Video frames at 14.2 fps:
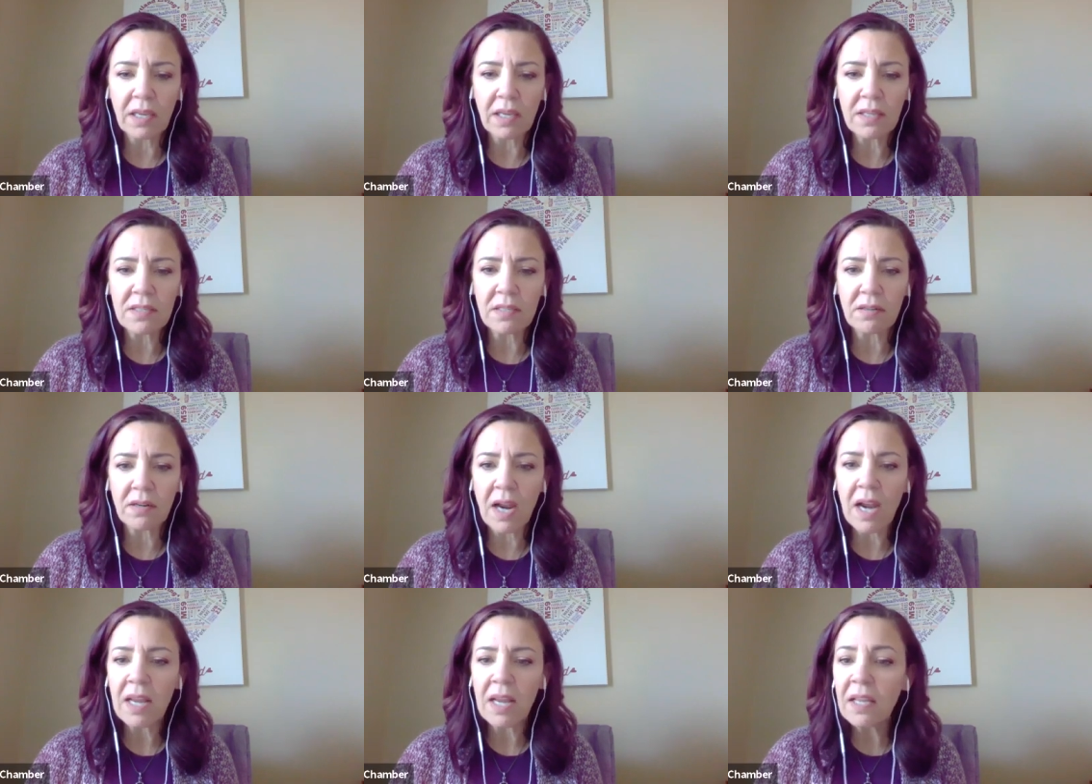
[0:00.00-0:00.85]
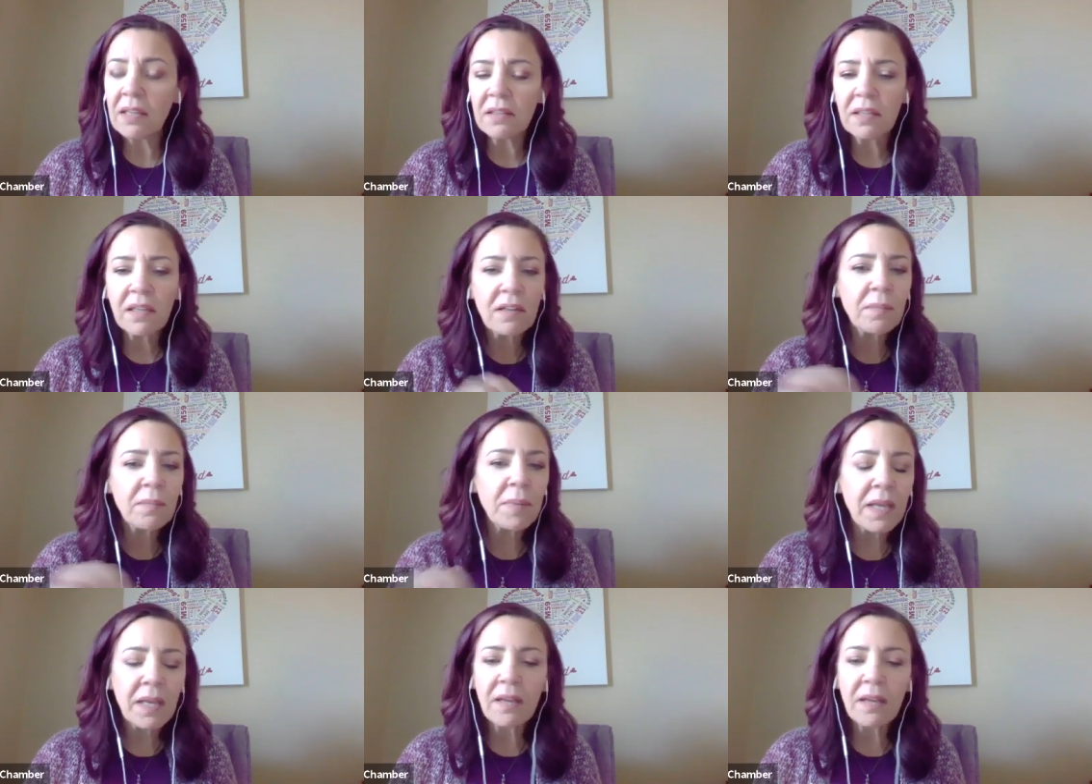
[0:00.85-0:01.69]
Is there any little
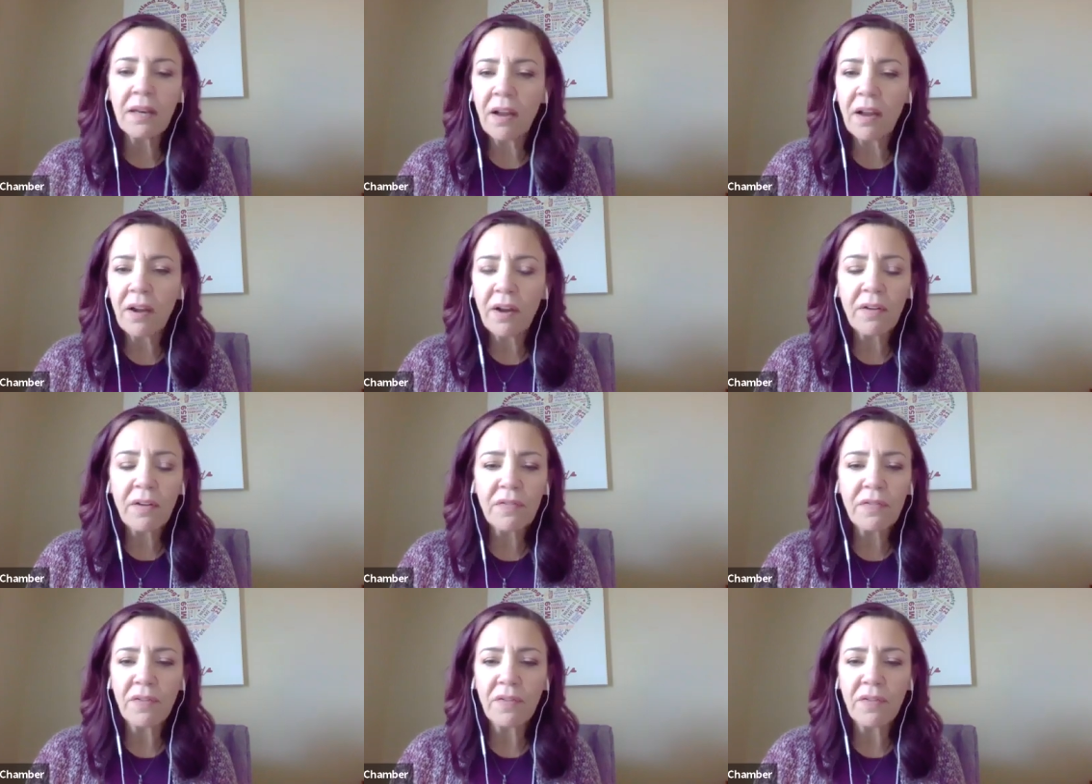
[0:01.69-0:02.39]
bit of...